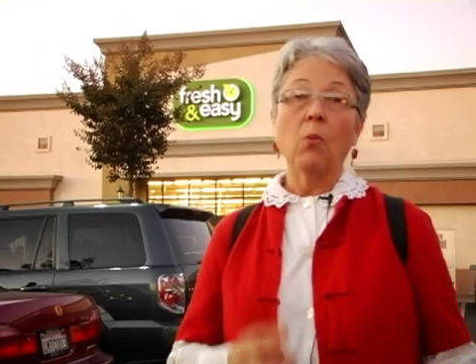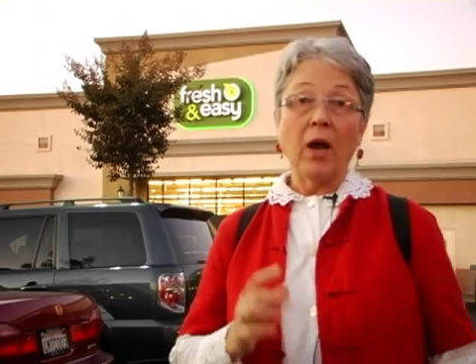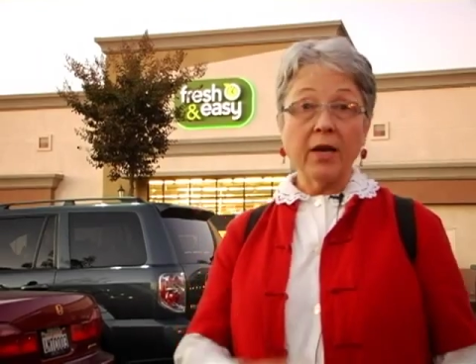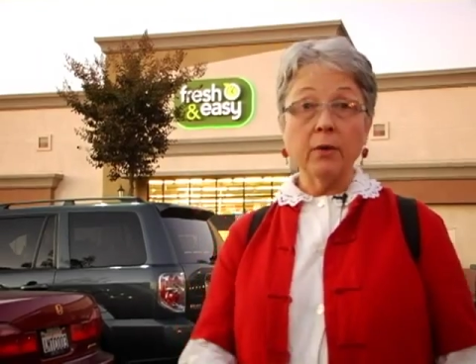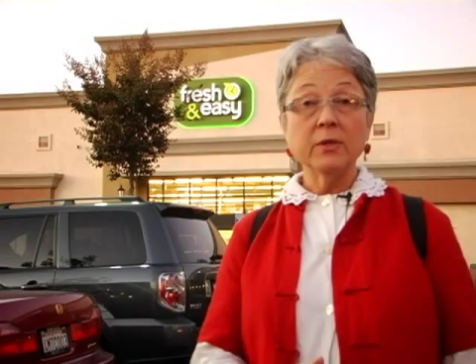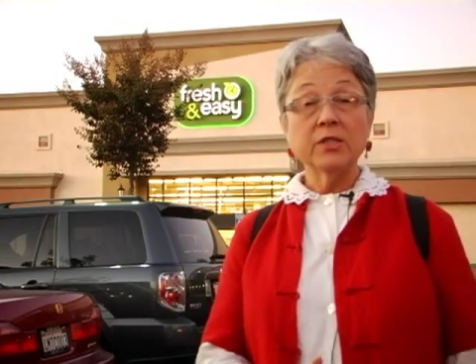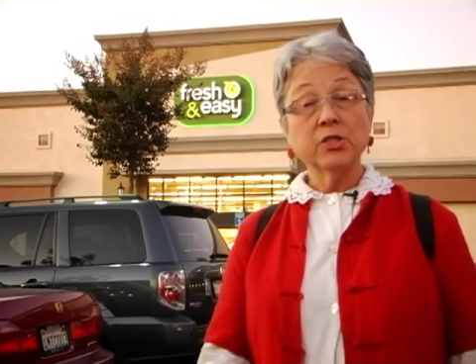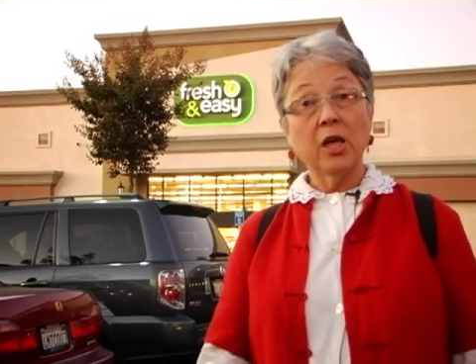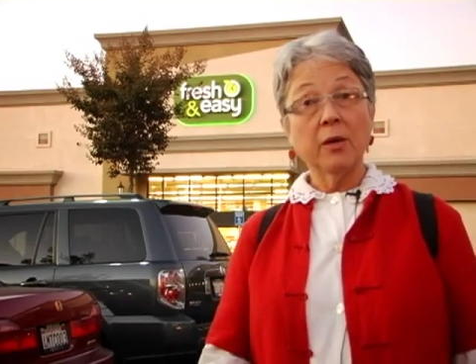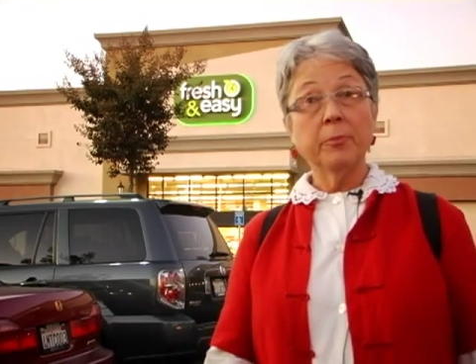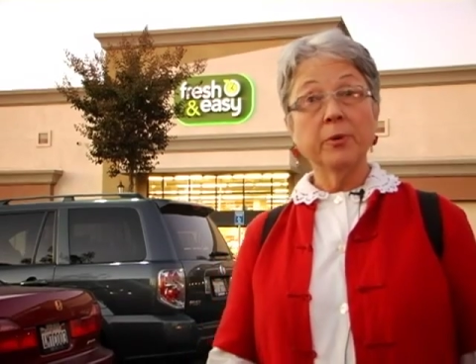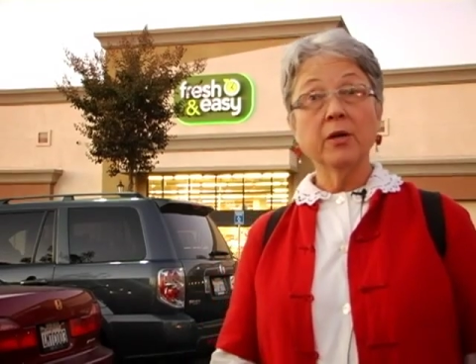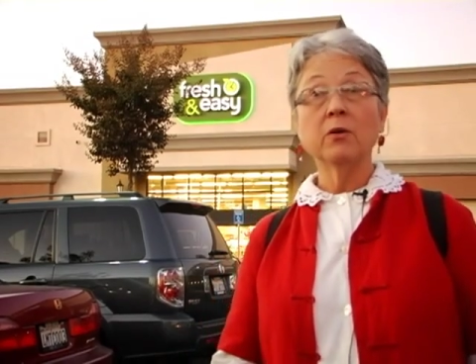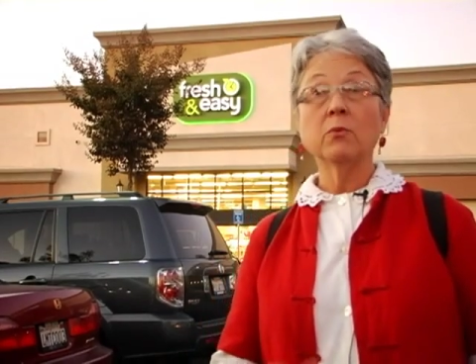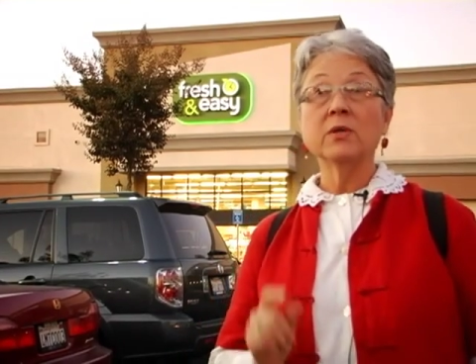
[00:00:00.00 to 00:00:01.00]
Why do we
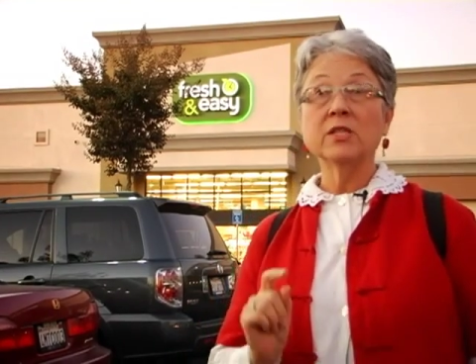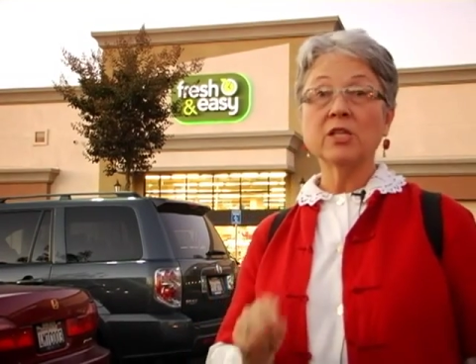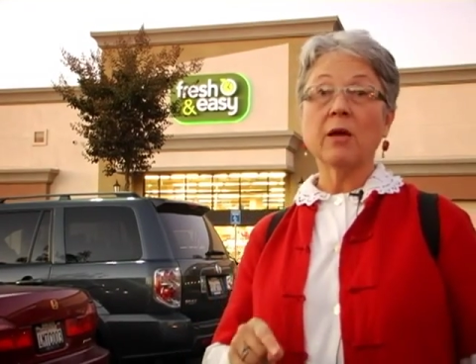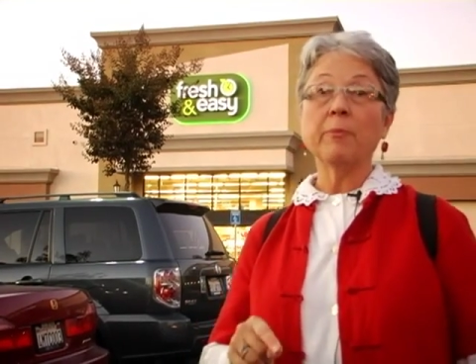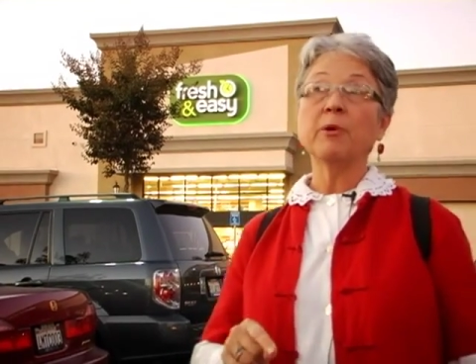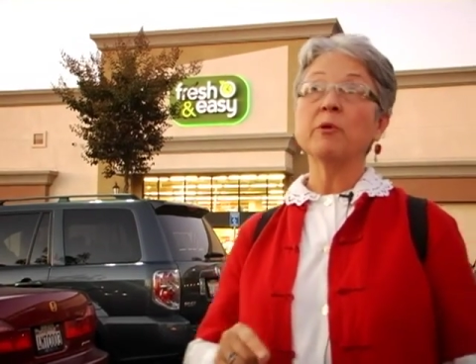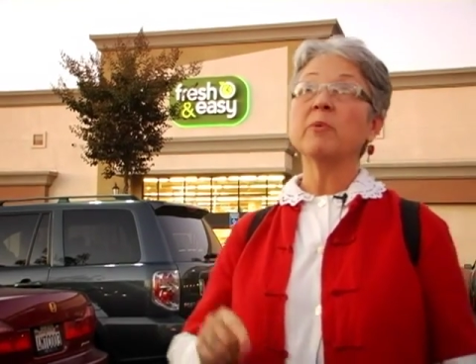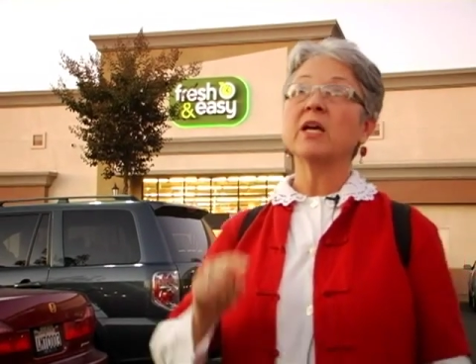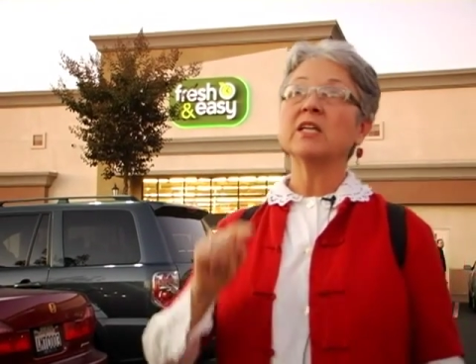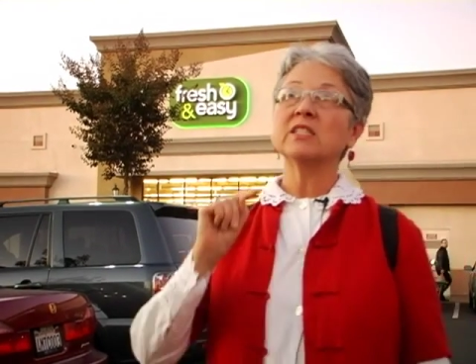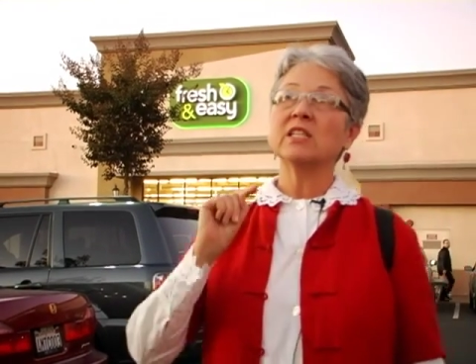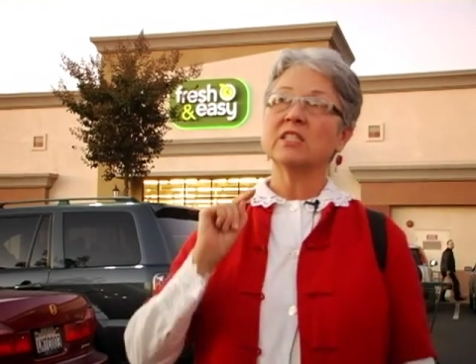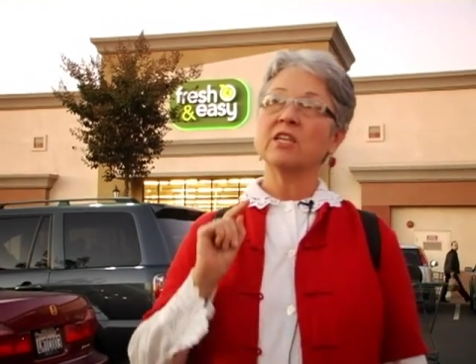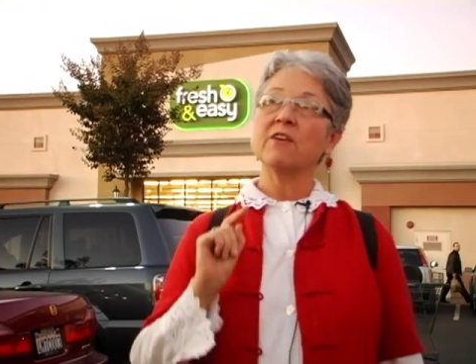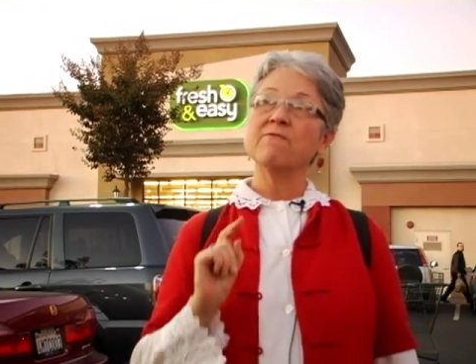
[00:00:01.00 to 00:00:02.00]
shop here? We shop here
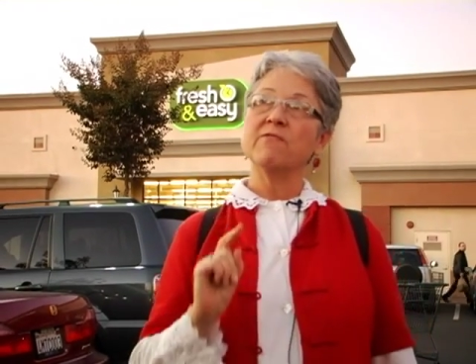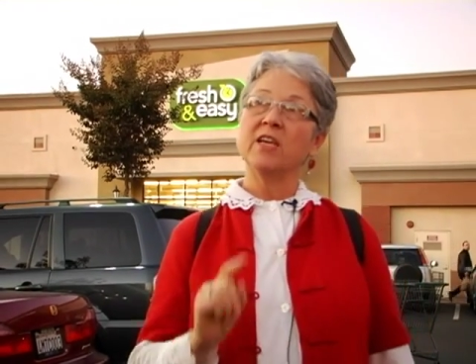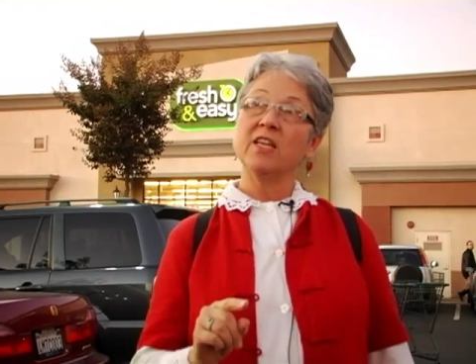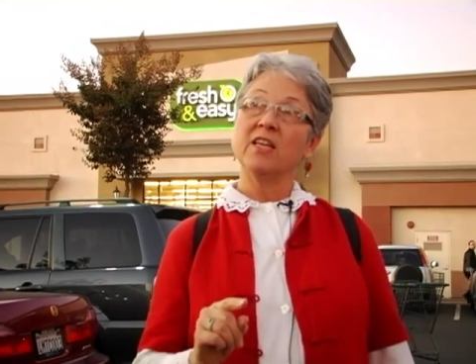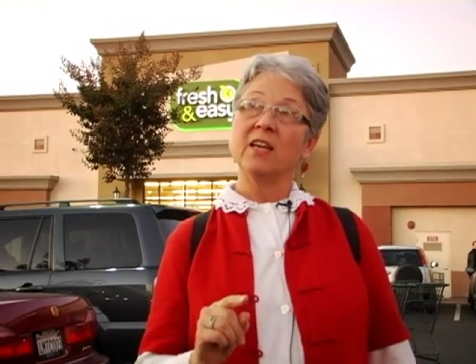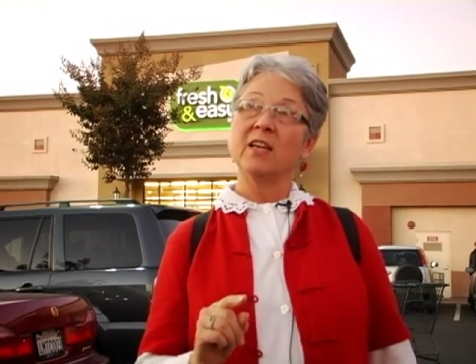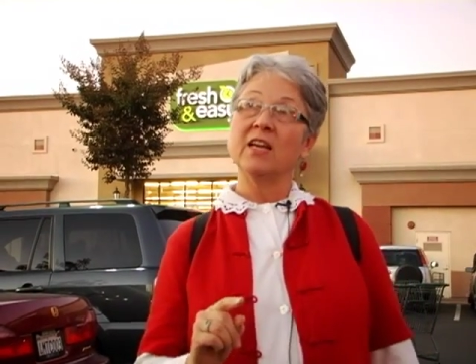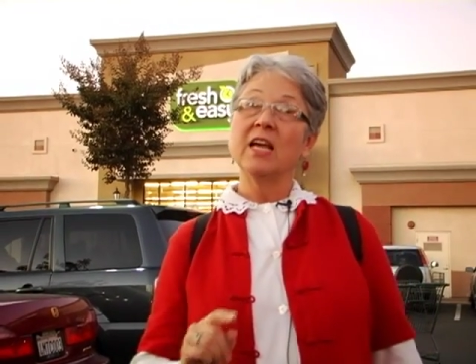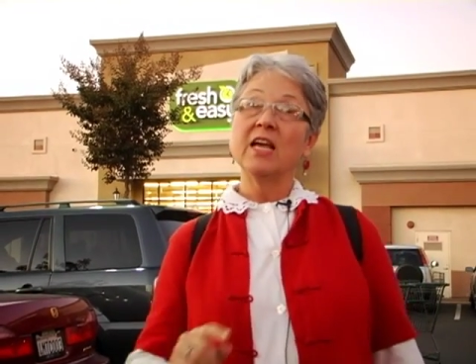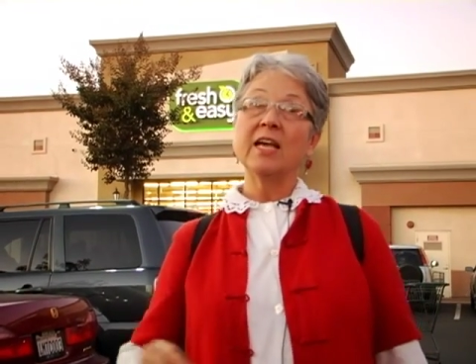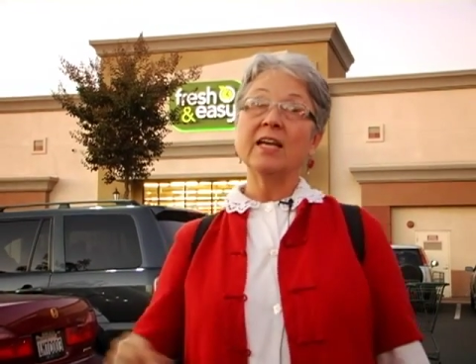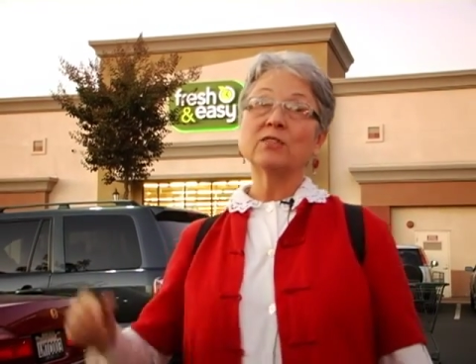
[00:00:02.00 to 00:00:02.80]
because it's convenient.